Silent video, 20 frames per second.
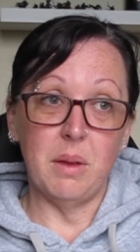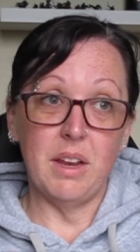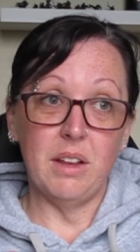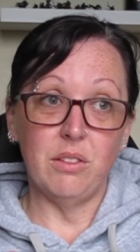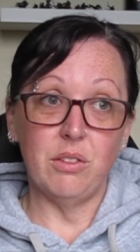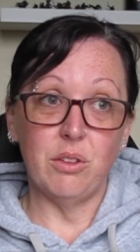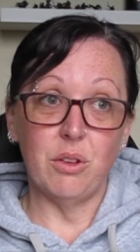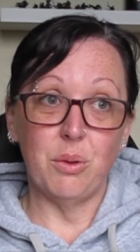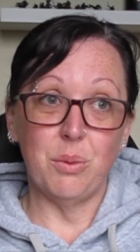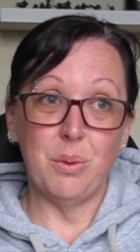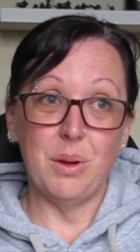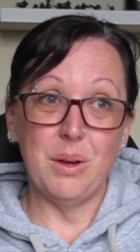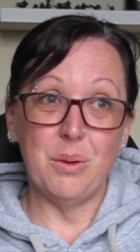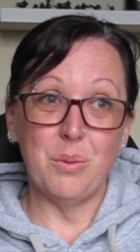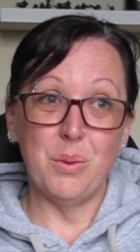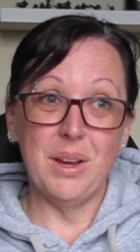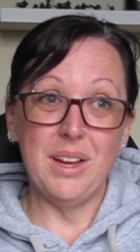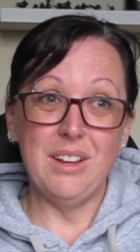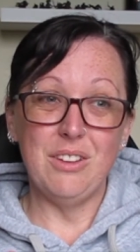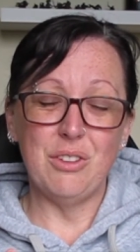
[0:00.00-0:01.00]
And so
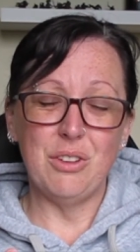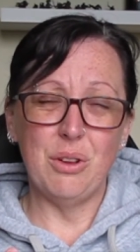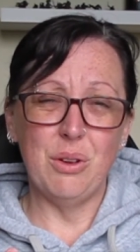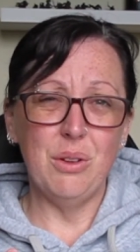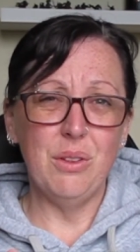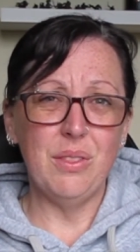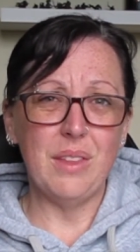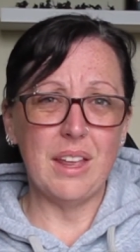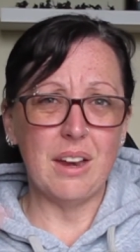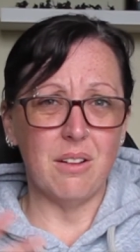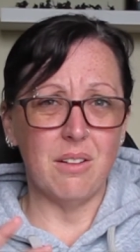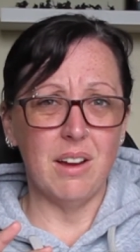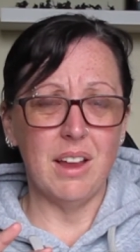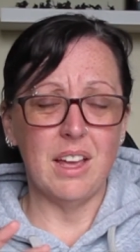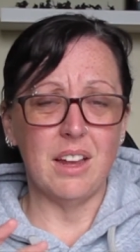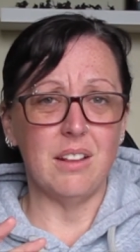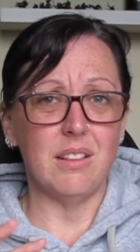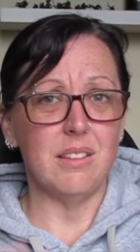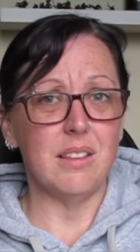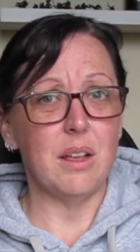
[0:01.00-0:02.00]
when we turn that
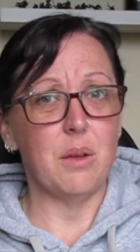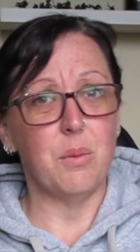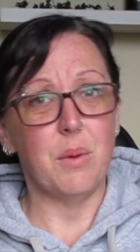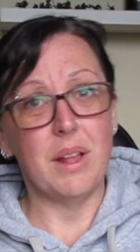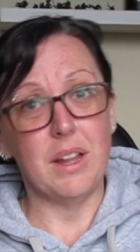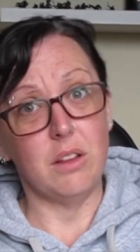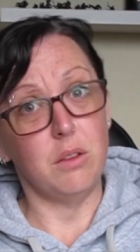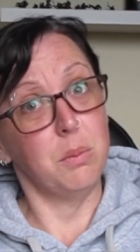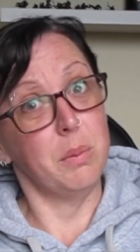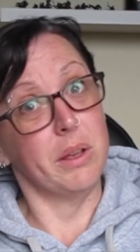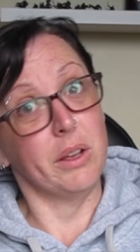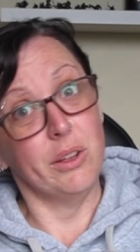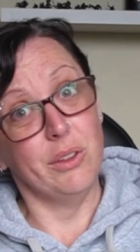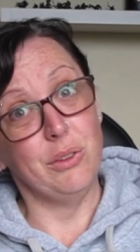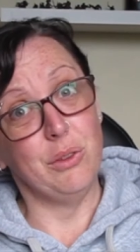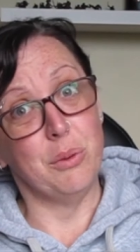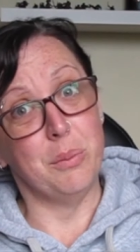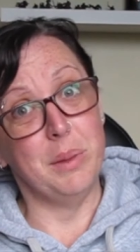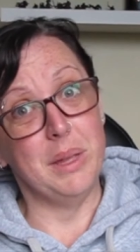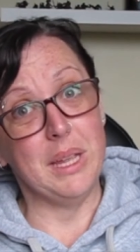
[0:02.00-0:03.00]
around and say, well, it's
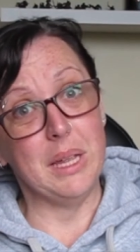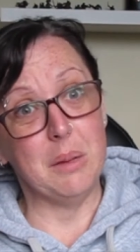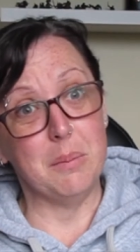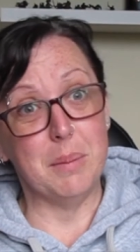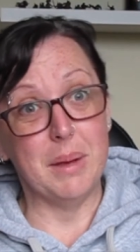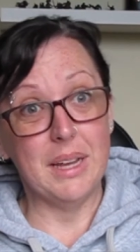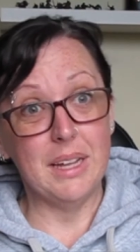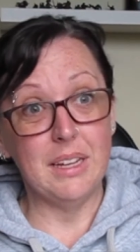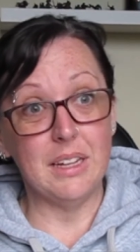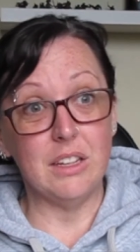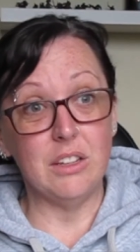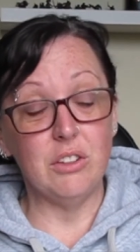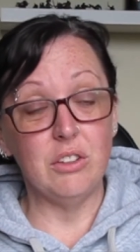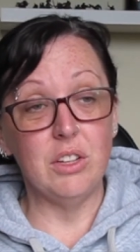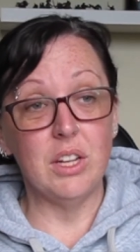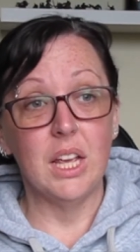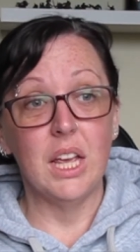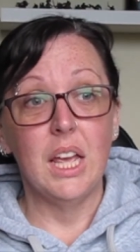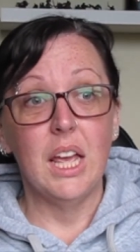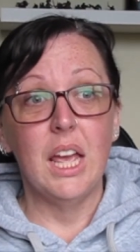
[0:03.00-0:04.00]
because you're being
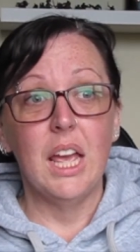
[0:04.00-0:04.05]
punished,